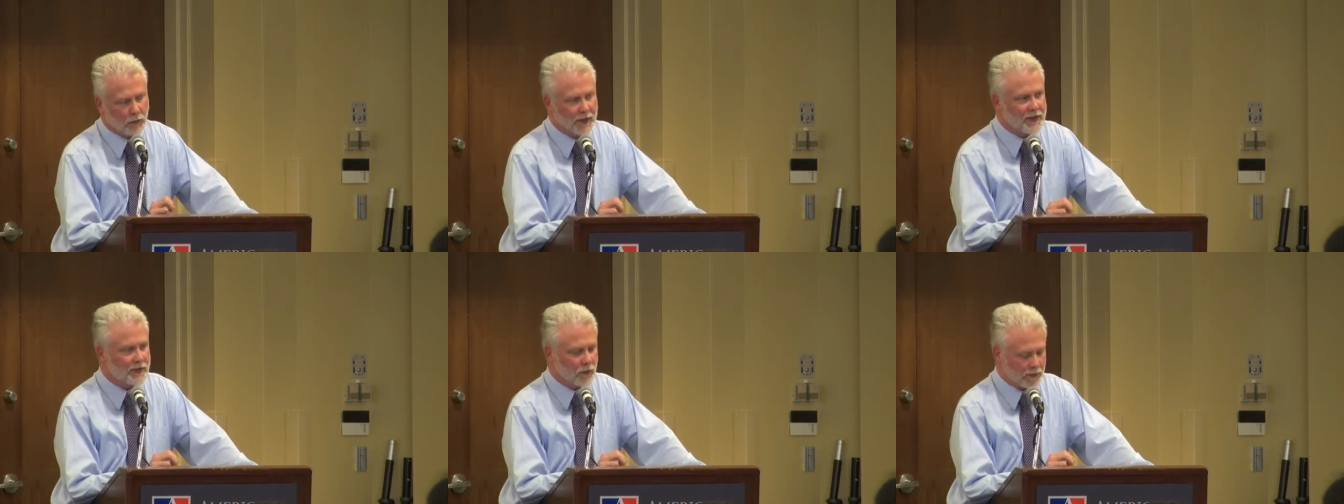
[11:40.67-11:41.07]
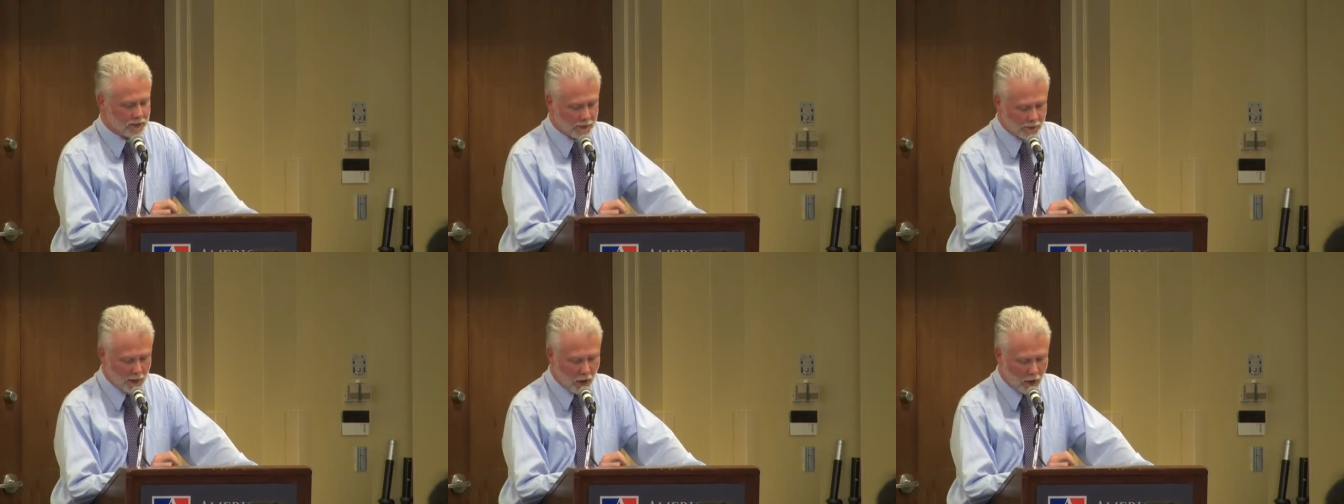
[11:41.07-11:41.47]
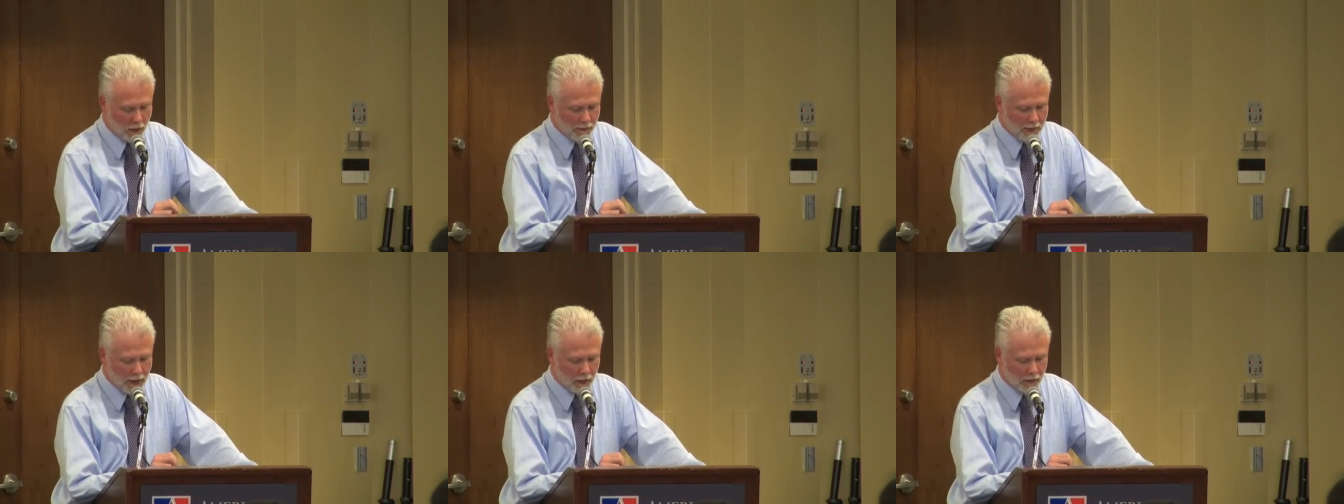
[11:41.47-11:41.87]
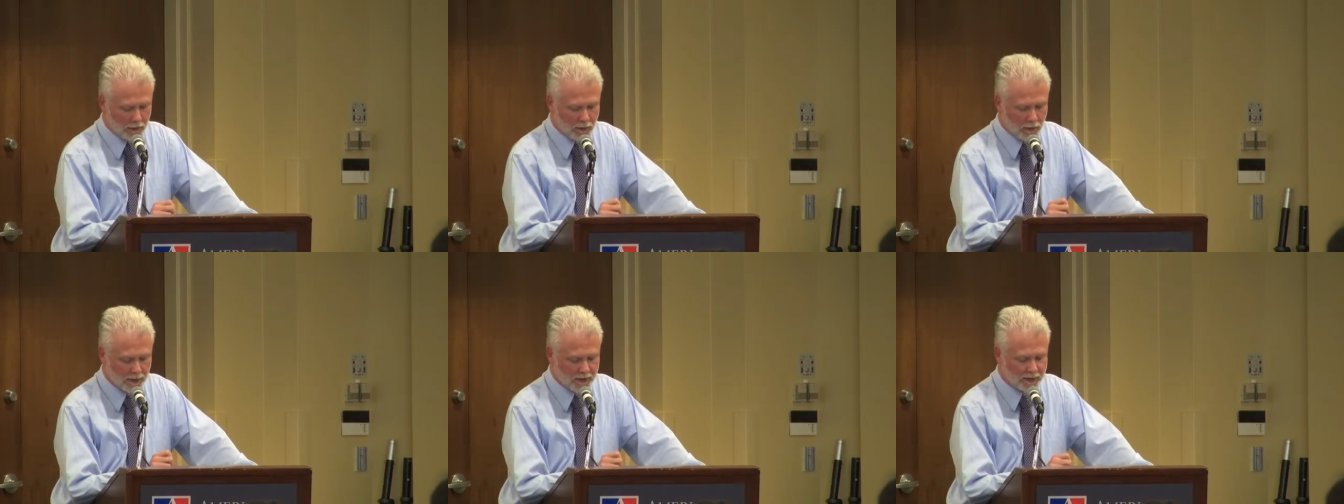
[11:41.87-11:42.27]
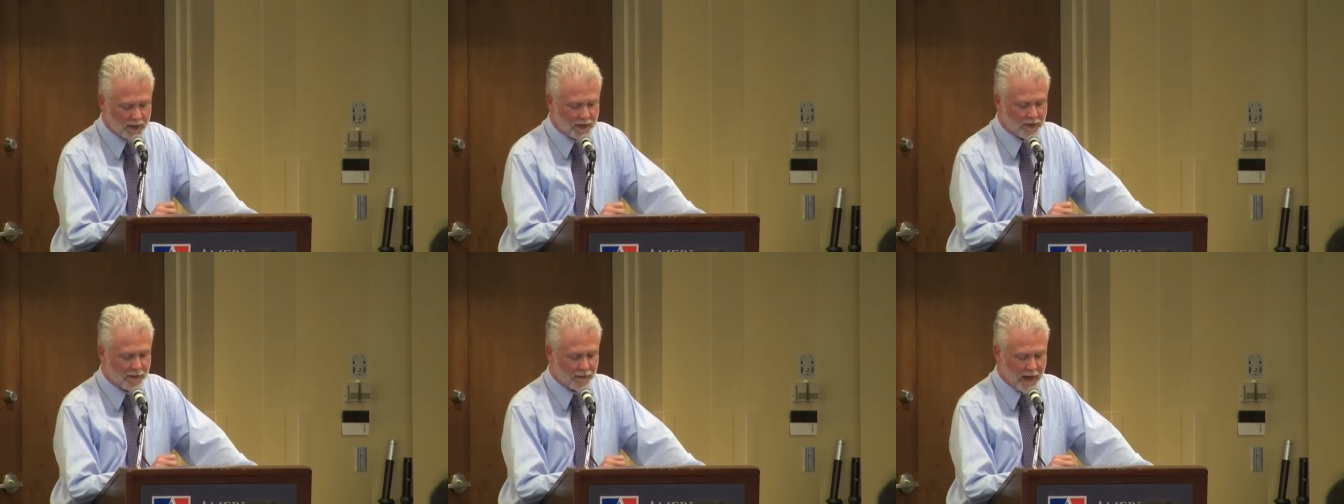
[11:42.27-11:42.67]
resources are there to
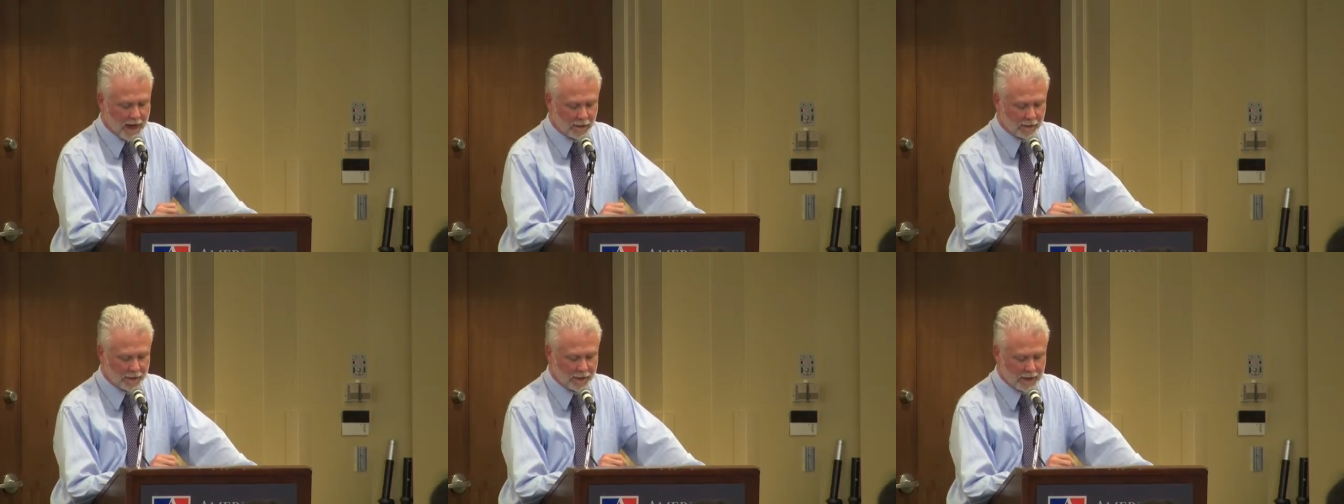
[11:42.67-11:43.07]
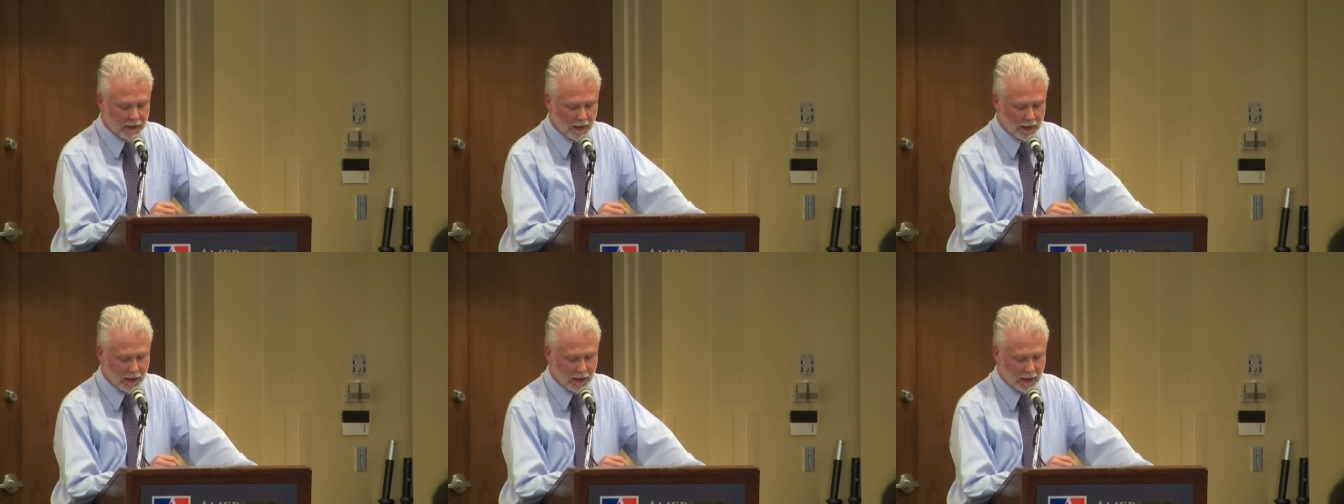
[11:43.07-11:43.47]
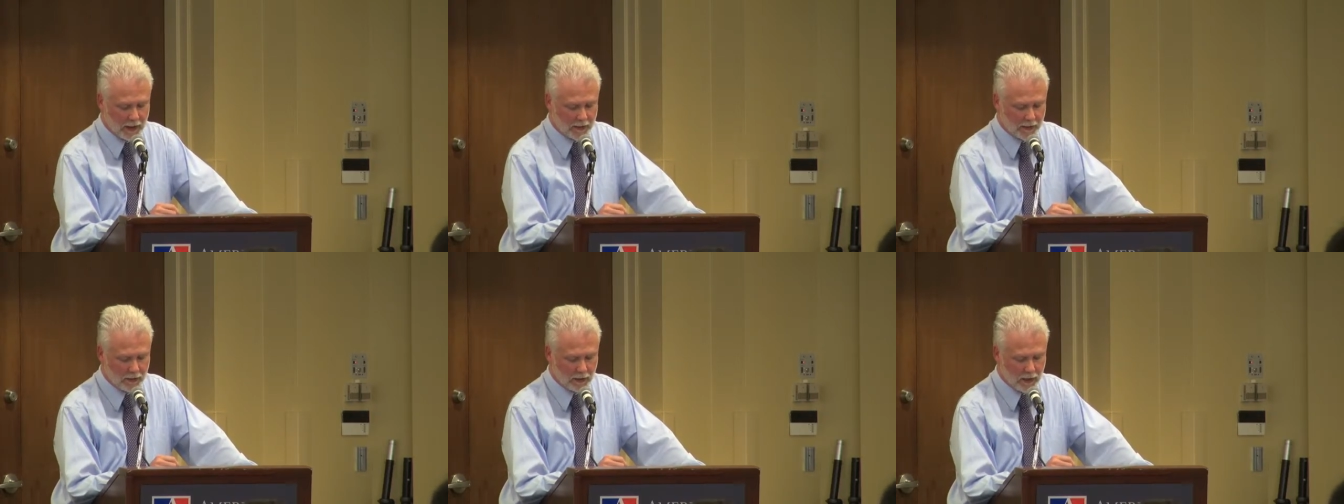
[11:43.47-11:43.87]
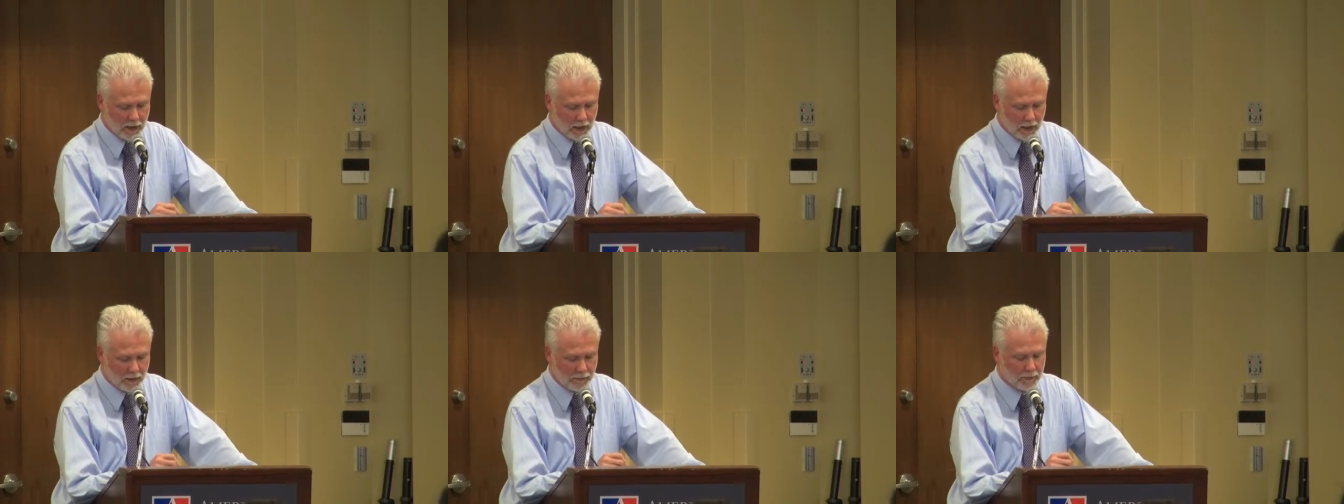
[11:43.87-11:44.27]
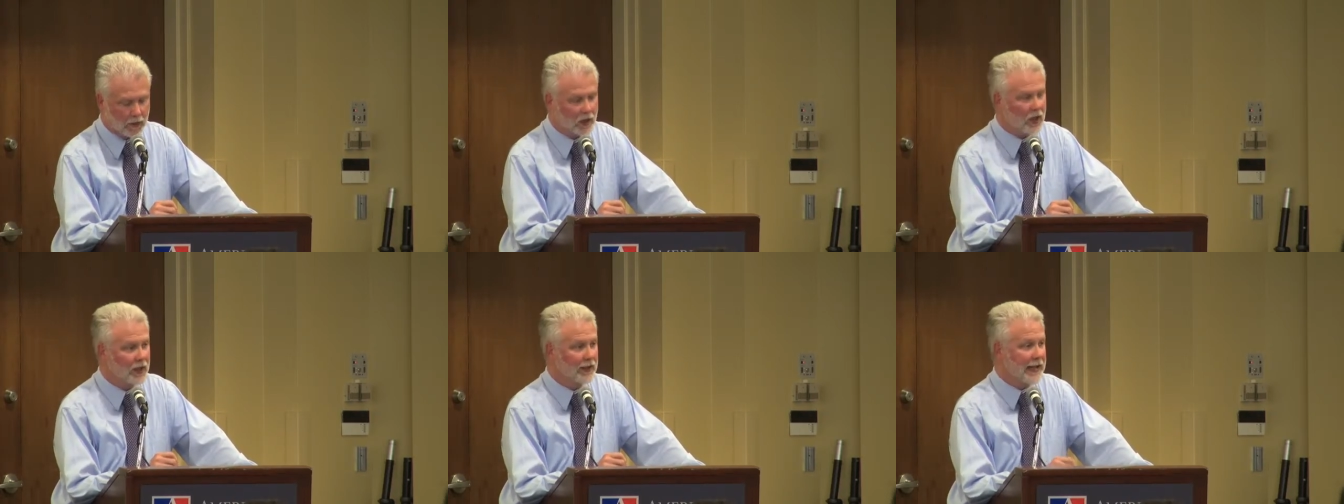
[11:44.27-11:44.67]
assist faculty in um,
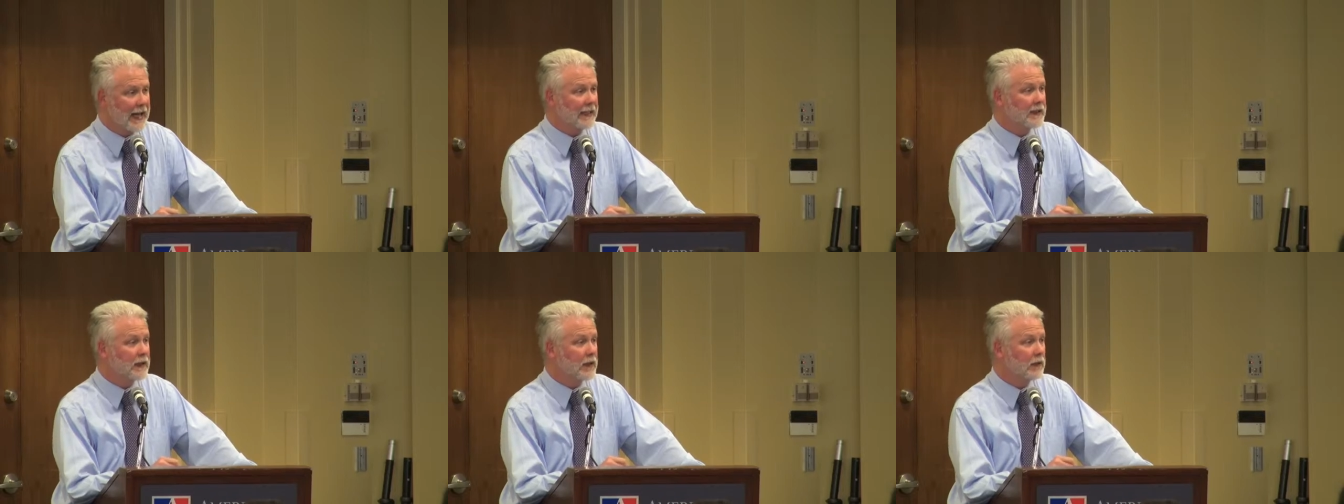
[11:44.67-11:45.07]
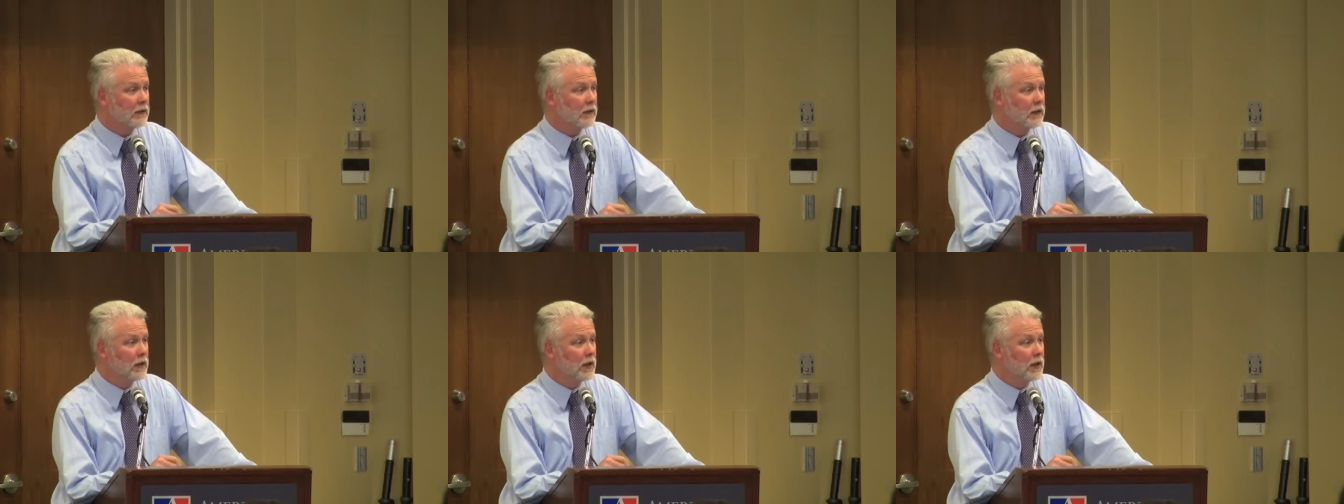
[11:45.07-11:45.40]
collecting